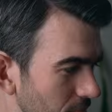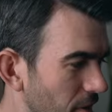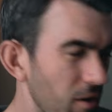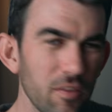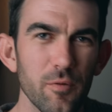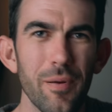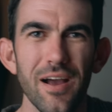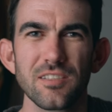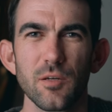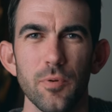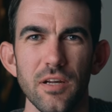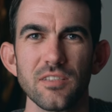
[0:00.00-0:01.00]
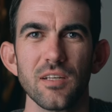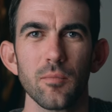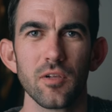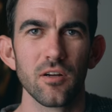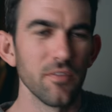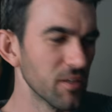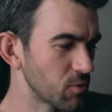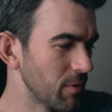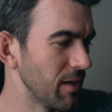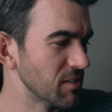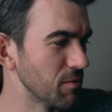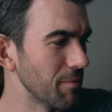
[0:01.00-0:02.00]
All their packs are pretty similar. This one
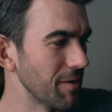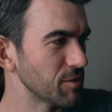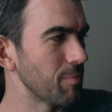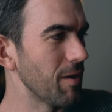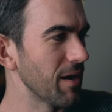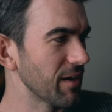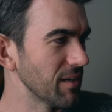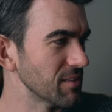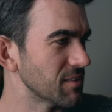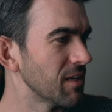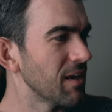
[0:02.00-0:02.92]
has the mesh pockets,